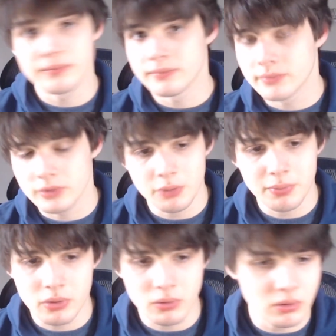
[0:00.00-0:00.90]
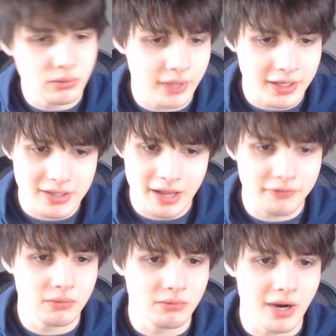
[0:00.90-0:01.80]
Super cool. Thank you, Zaf,
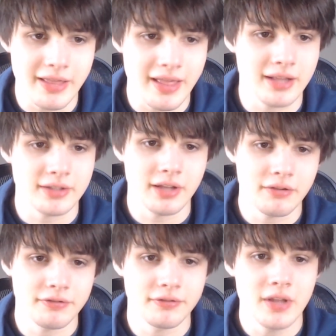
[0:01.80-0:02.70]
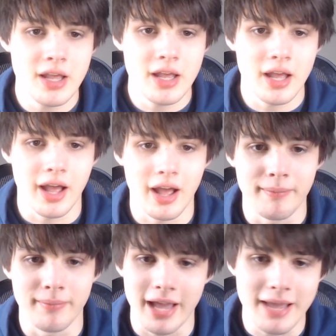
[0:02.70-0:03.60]
for writing that and stuff.
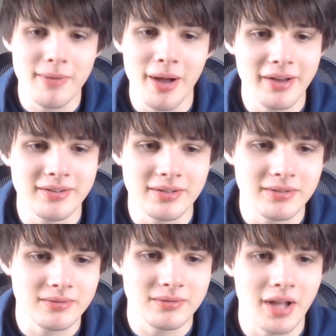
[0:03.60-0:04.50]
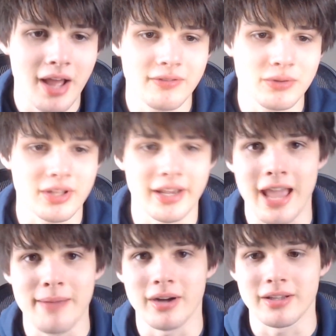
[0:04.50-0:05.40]
Amod kind of was like, hey,
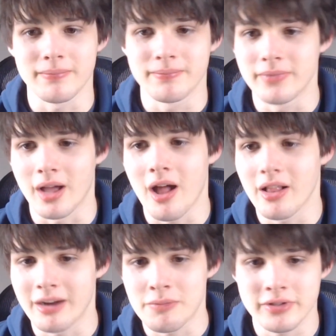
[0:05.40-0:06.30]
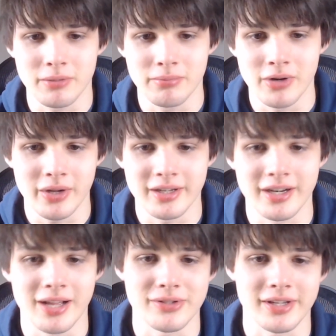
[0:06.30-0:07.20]
Mark, the holograms are still broken. And I
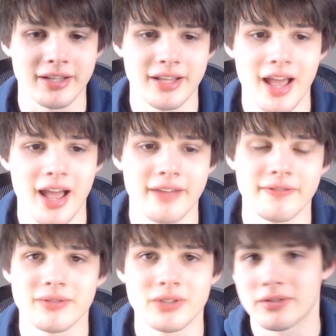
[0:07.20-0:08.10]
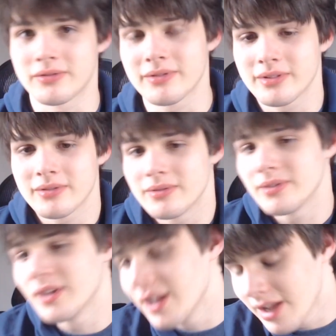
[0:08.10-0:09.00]
was like, yeah,
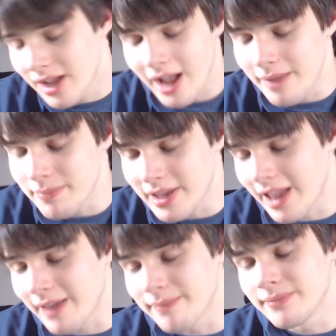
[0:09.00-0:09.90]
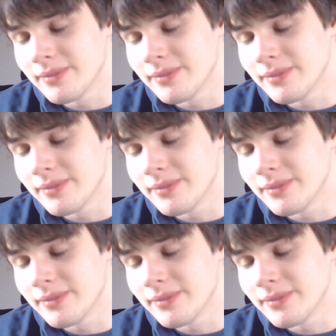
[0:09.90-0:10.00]
I became